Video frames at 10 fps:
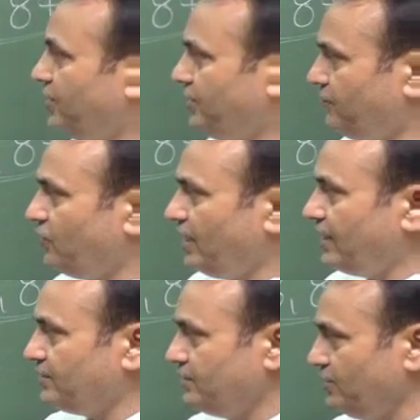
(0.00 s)
84
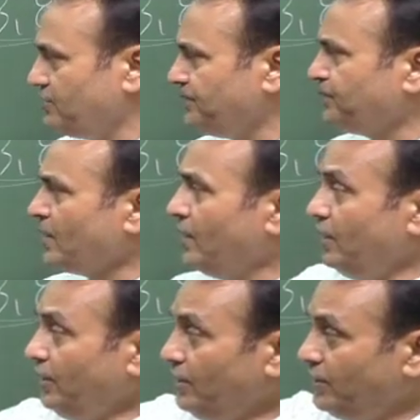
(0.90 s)
like this.
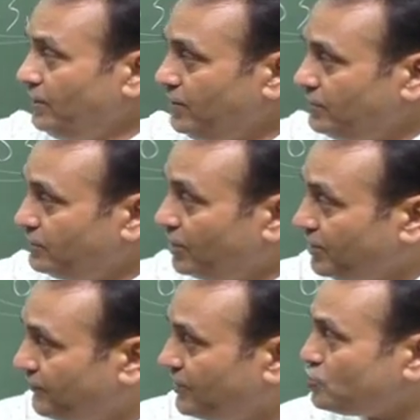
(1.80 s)
The
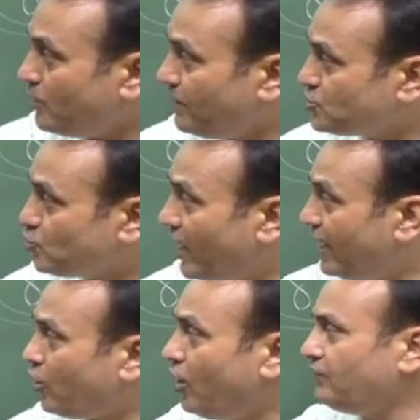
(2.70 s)
difference of a
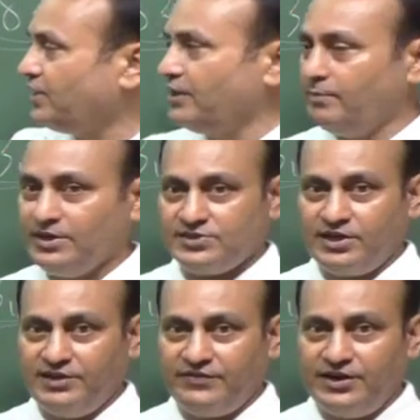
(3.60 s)
square of the numbers, the
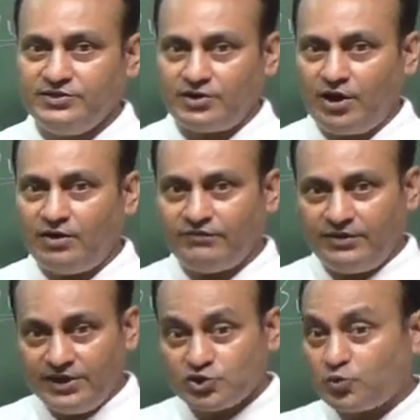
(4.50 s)
difference of
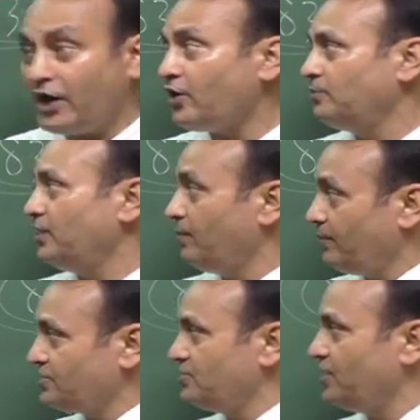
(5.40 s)
a square of the
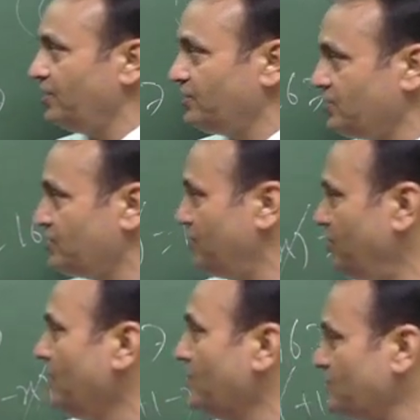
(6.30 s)
numbers is
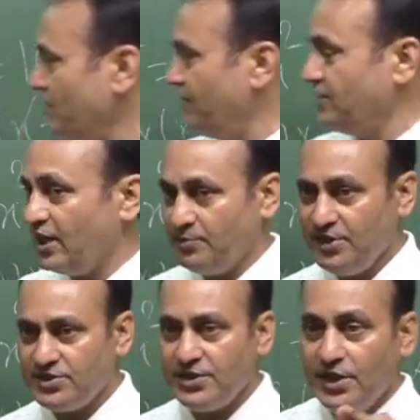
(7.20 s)
167. That
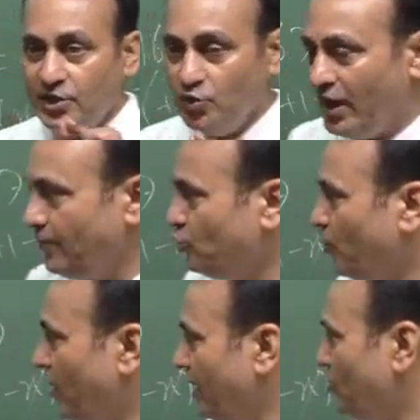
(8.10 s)
means you have to
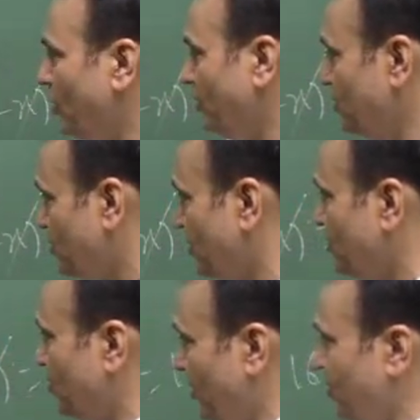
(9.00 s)
point out in such
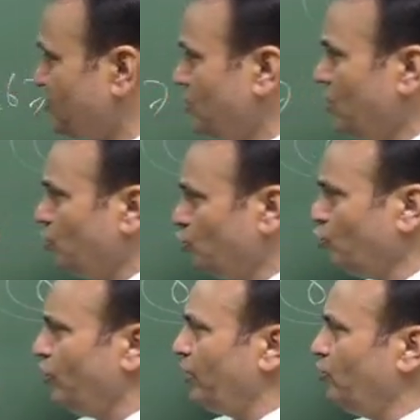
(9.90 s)
a case two
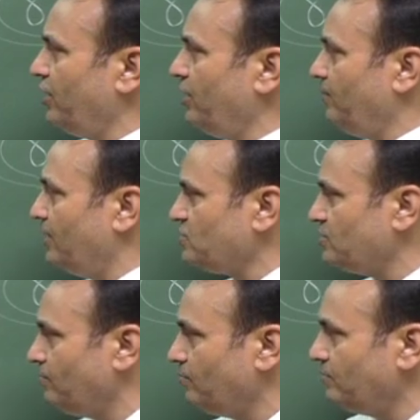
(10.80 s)
regular numbers
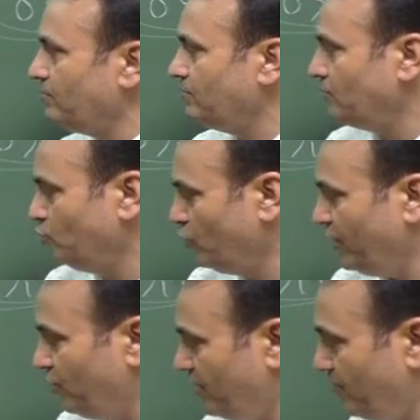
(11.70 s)

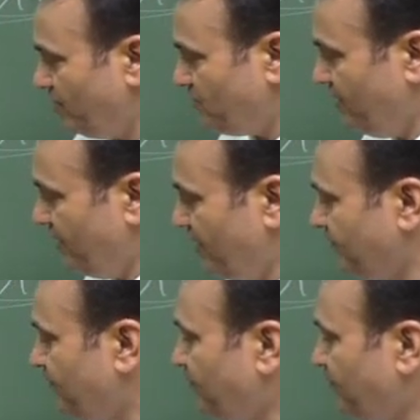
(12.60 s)
fill here,